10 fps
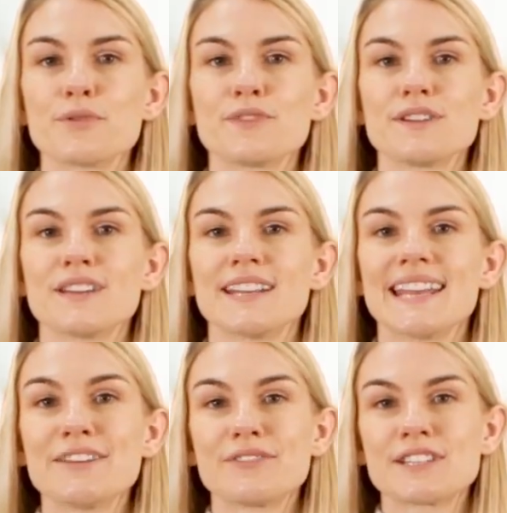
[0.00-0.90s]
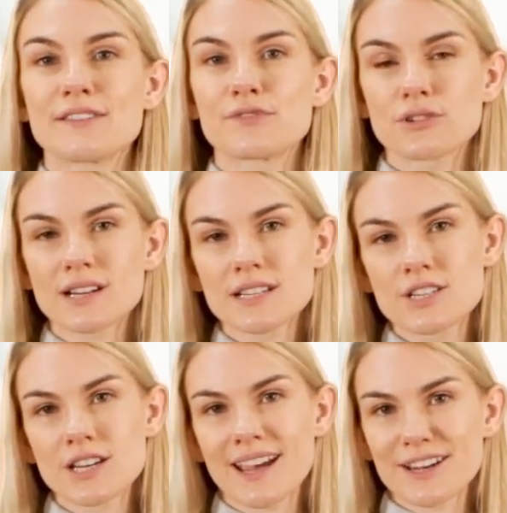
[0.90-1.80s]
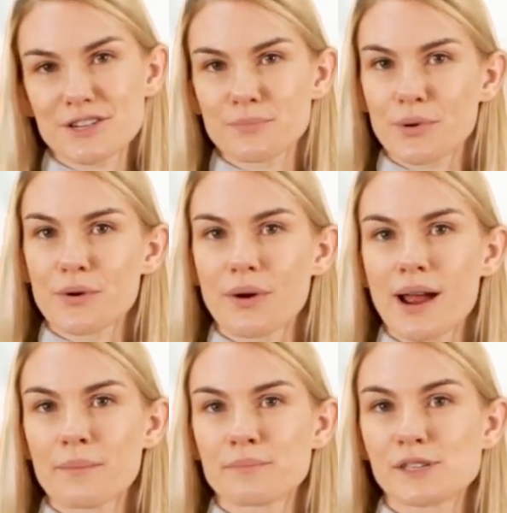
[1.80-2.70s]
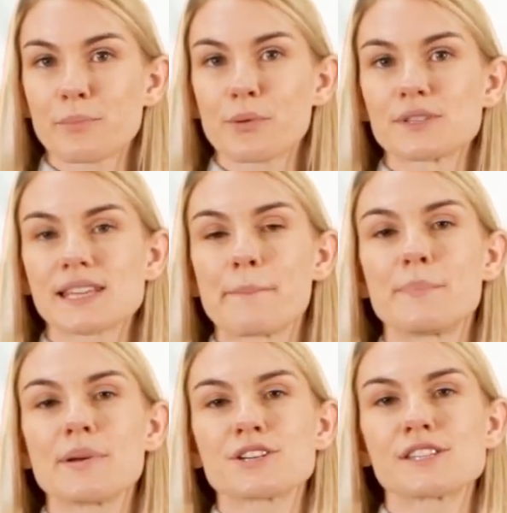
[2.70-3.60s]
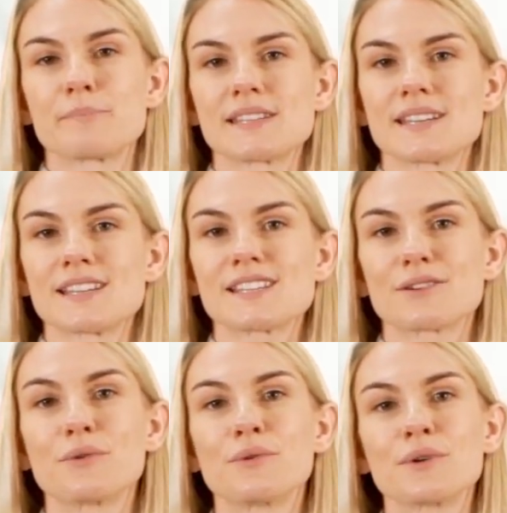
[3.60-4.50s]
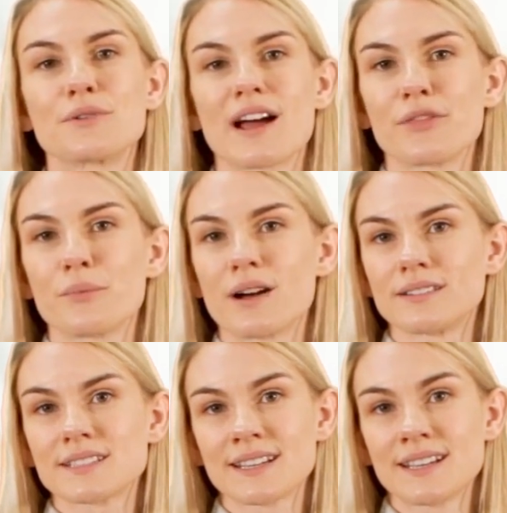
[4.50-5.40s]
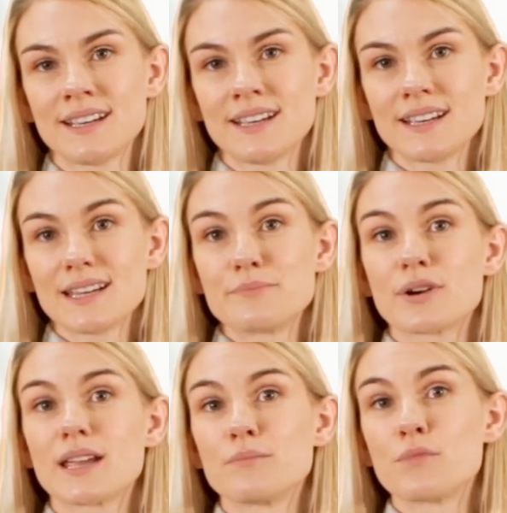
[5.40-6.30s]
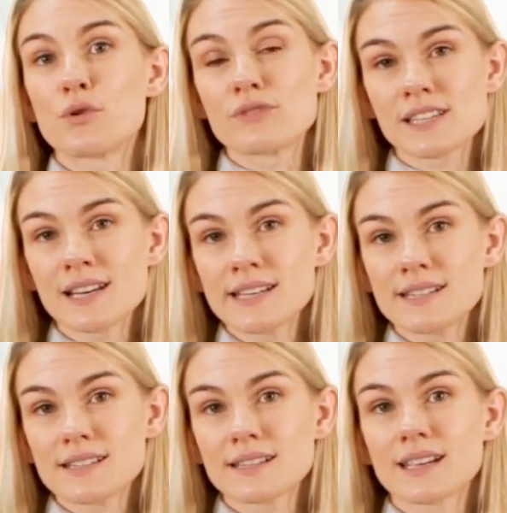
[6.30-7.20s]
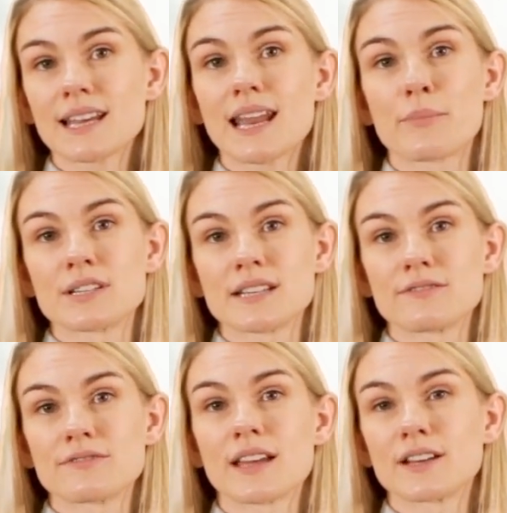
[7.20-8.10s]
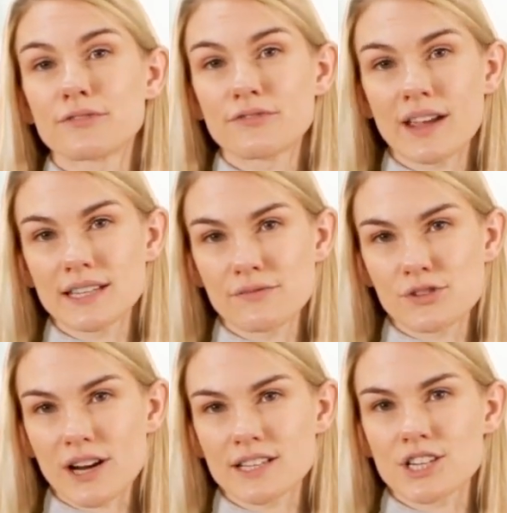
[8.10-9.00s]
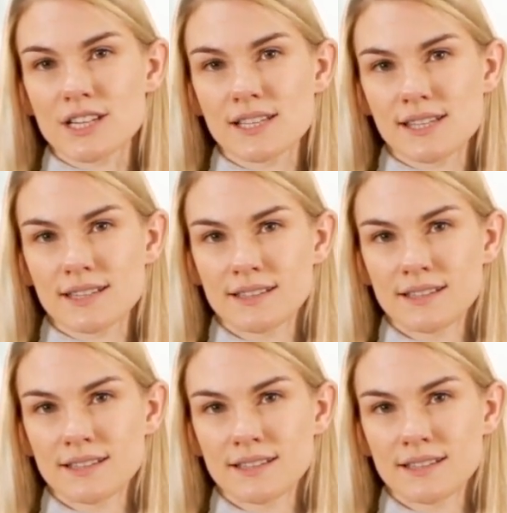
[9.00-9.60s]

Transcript: proven and innovative Strategy in Action program supports ambitious business all around the world in bringing more resilient, collaborative and effective strategies.